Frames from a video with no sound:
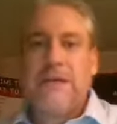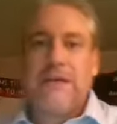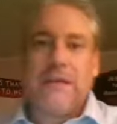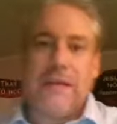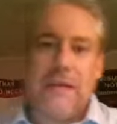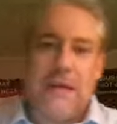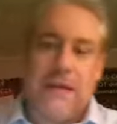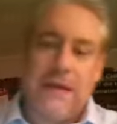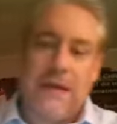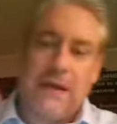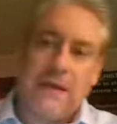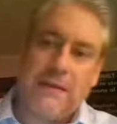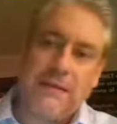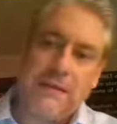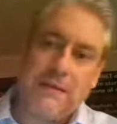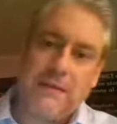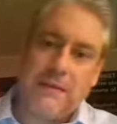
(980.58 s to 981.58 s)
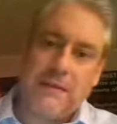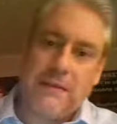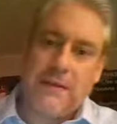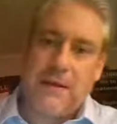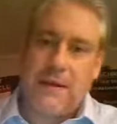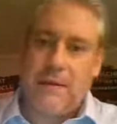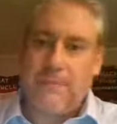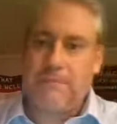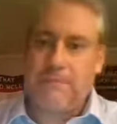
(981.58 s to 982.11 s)
the, uh, the, the
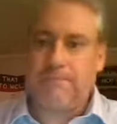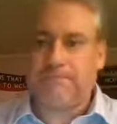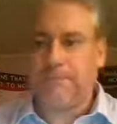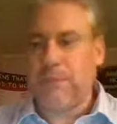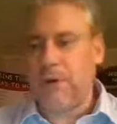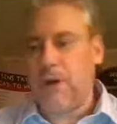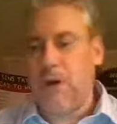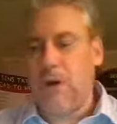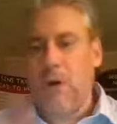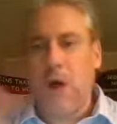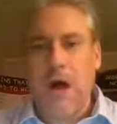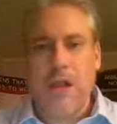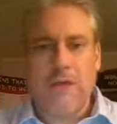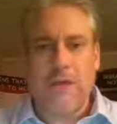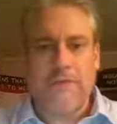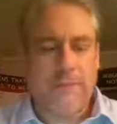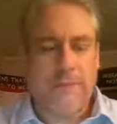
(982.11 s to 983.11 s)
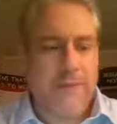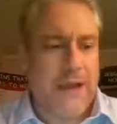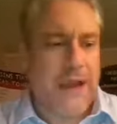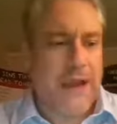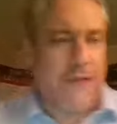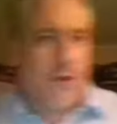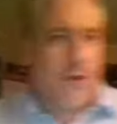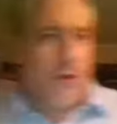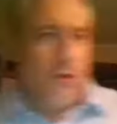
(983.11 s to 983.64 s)
uh, oh, all of them. I
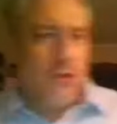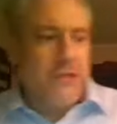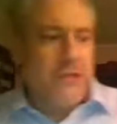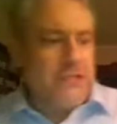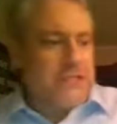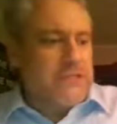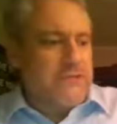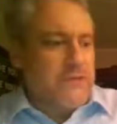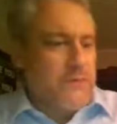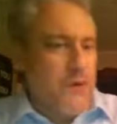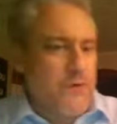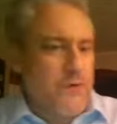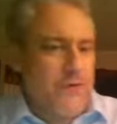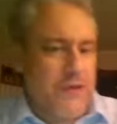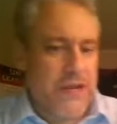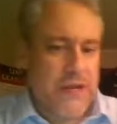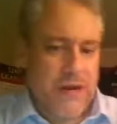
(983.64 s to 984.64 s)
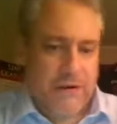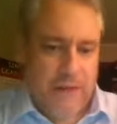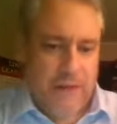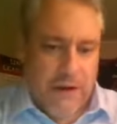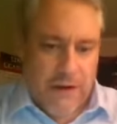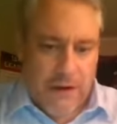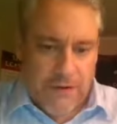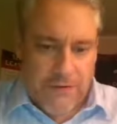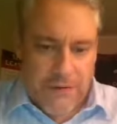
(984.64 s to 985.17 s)
have a whole list of them over here. I
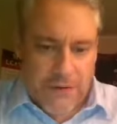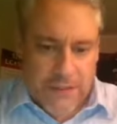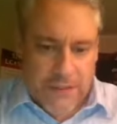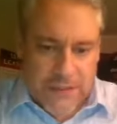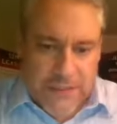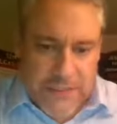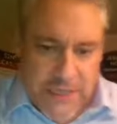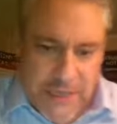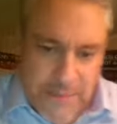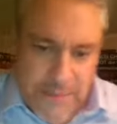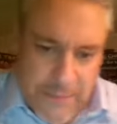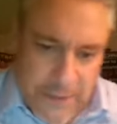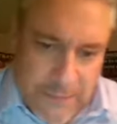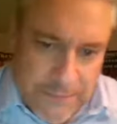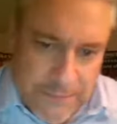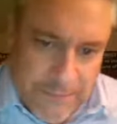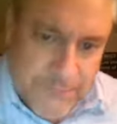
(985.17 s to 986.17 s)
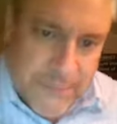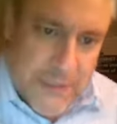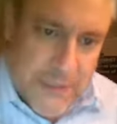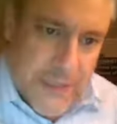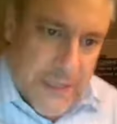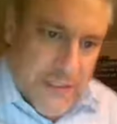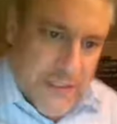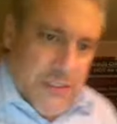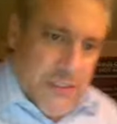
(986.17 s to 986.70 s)
don't know if you can see them, but
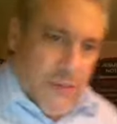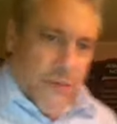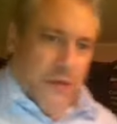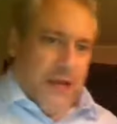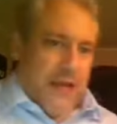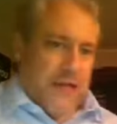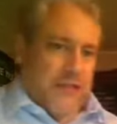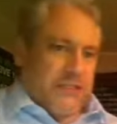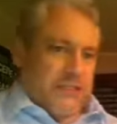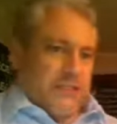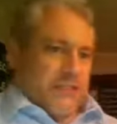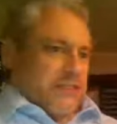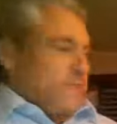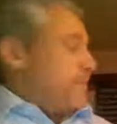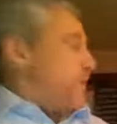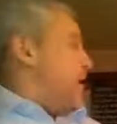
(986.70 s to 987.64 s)
that's, well, actually just a